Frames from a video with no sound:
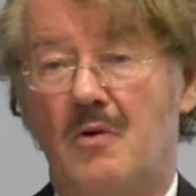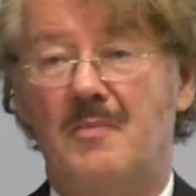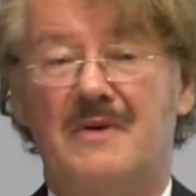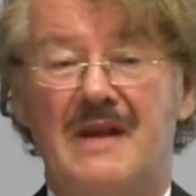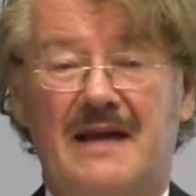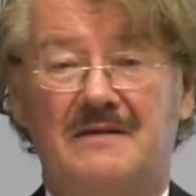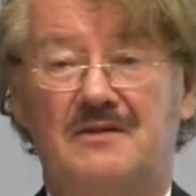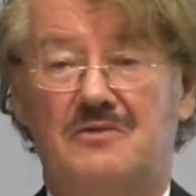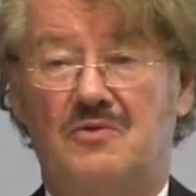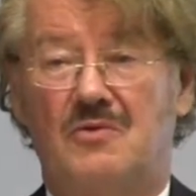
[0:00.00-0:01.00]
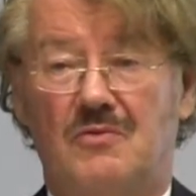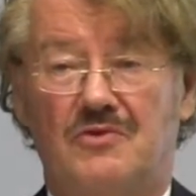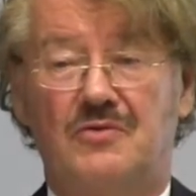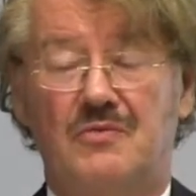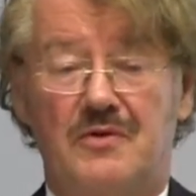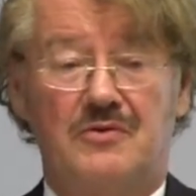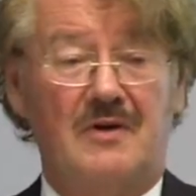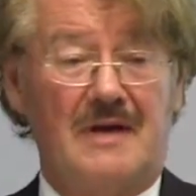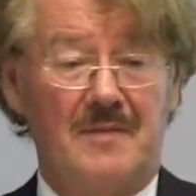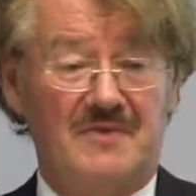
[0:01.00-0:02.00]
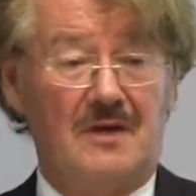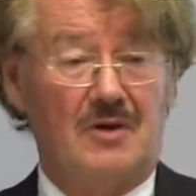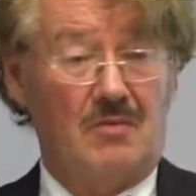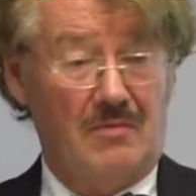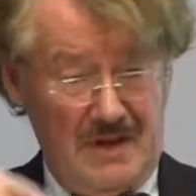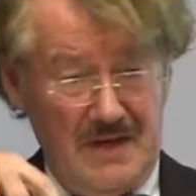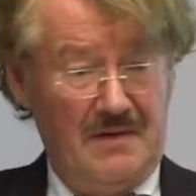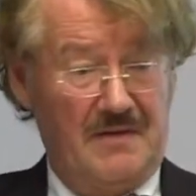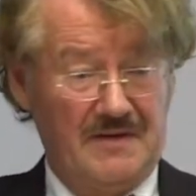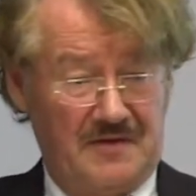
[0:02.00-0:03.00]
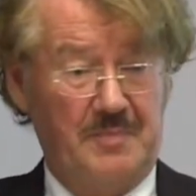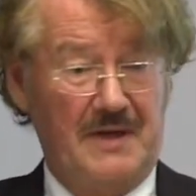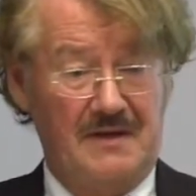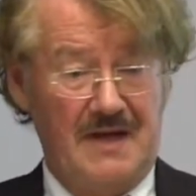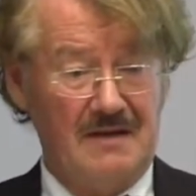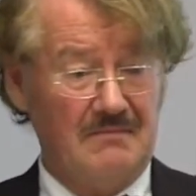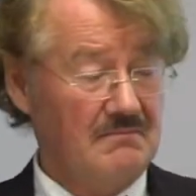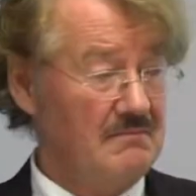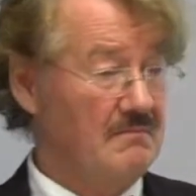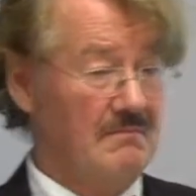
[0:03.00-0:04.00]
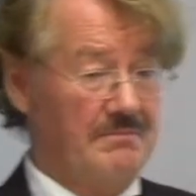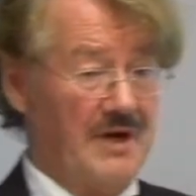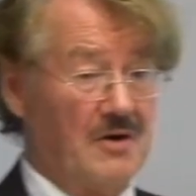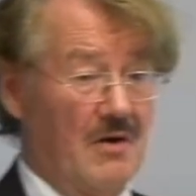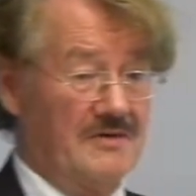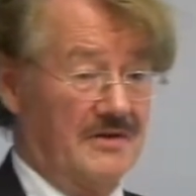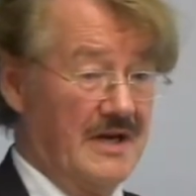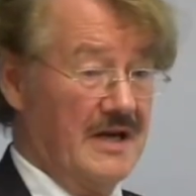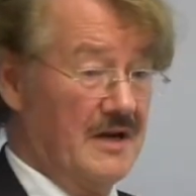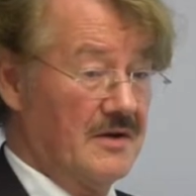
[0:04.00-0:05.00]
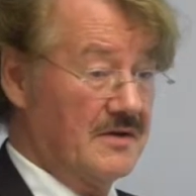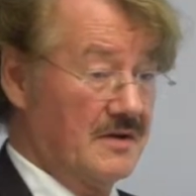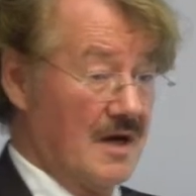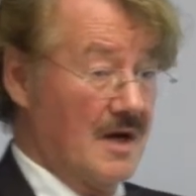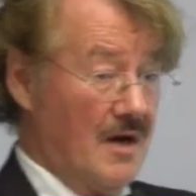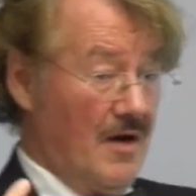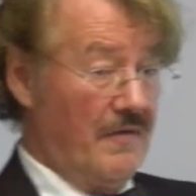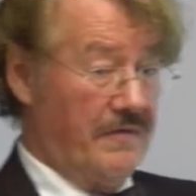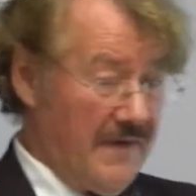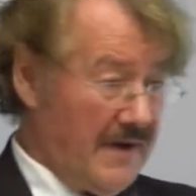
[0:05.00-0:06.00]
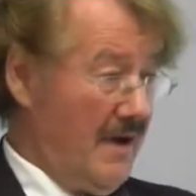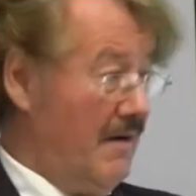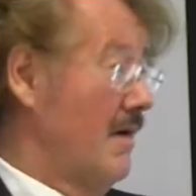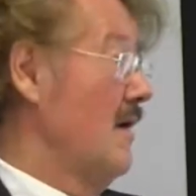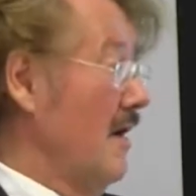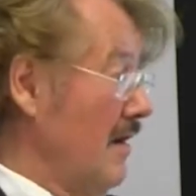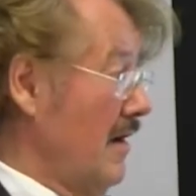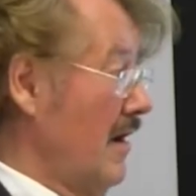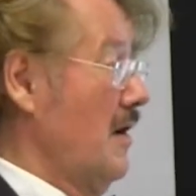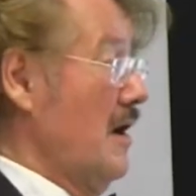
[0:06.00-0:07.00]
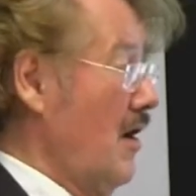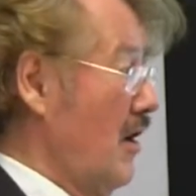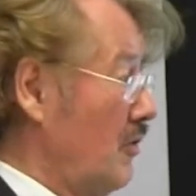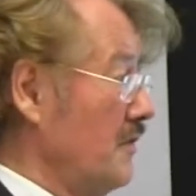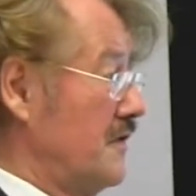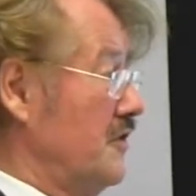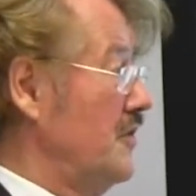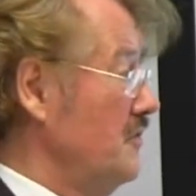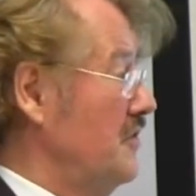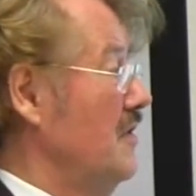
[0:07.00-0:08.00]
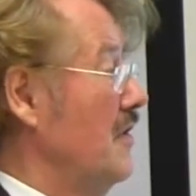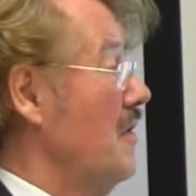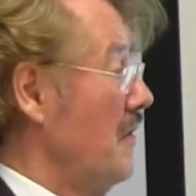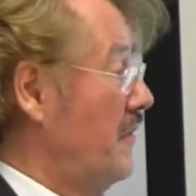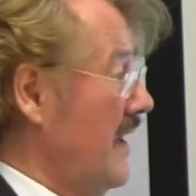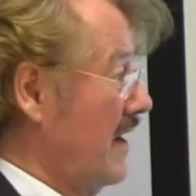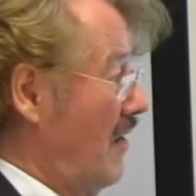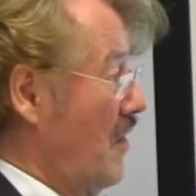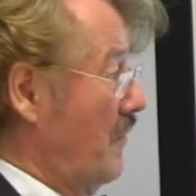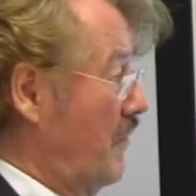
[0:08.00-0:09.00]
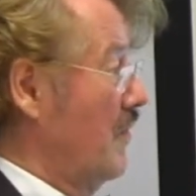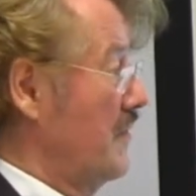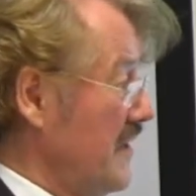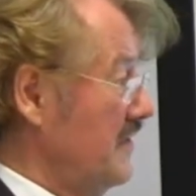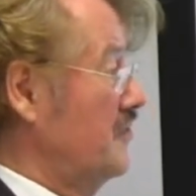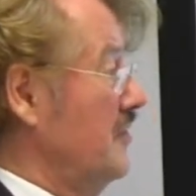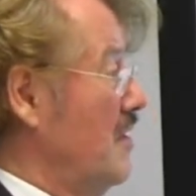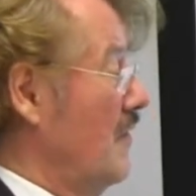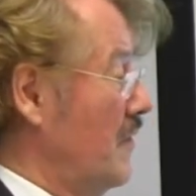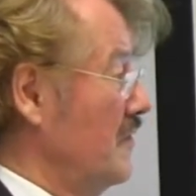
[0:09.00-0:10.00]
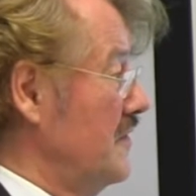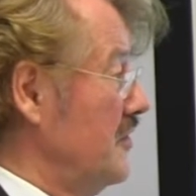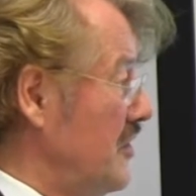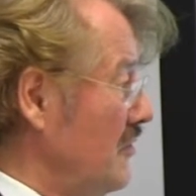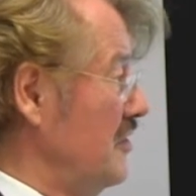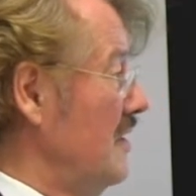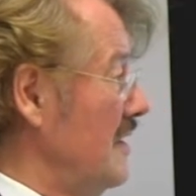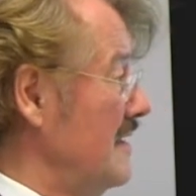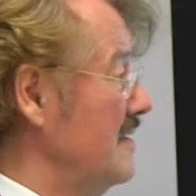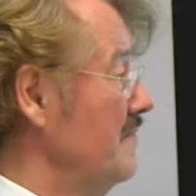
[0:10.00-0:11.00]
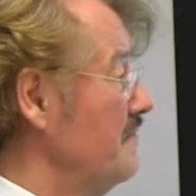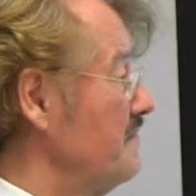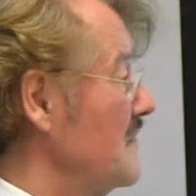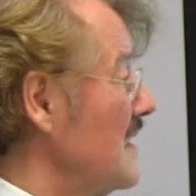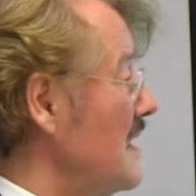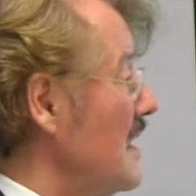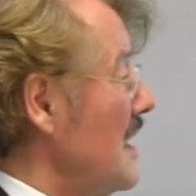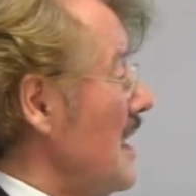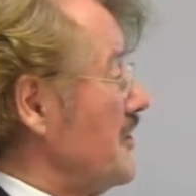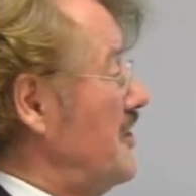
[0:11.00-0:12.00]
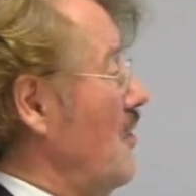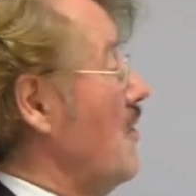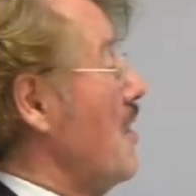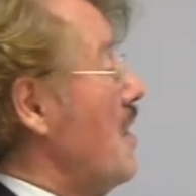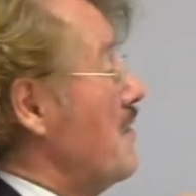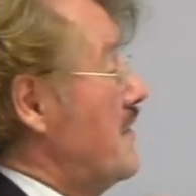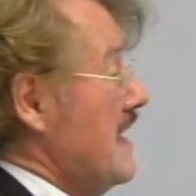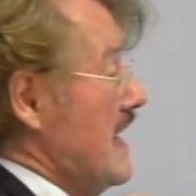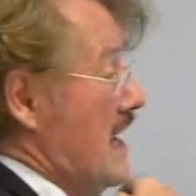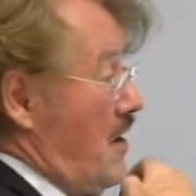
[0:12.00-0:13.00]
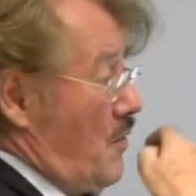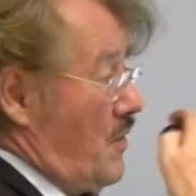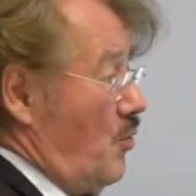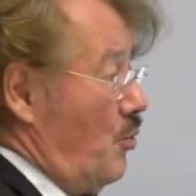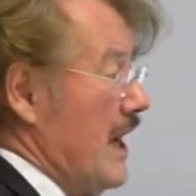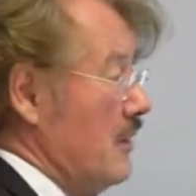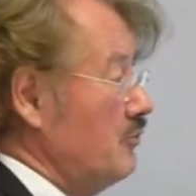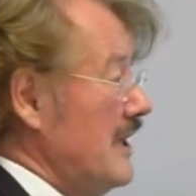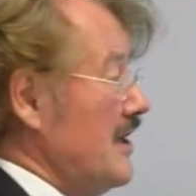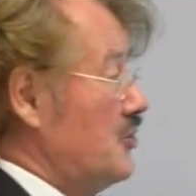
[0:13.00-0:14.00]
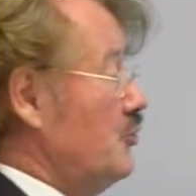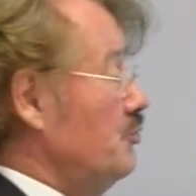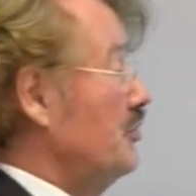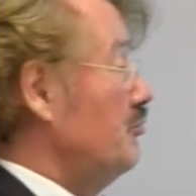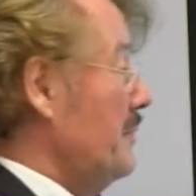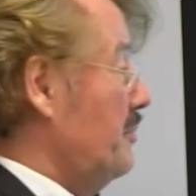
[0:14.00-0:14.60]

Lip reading: room next door to the Durkheim Salon in this building, because he is a figure, a constitutional figure for the history of constitutionalism. So the way really to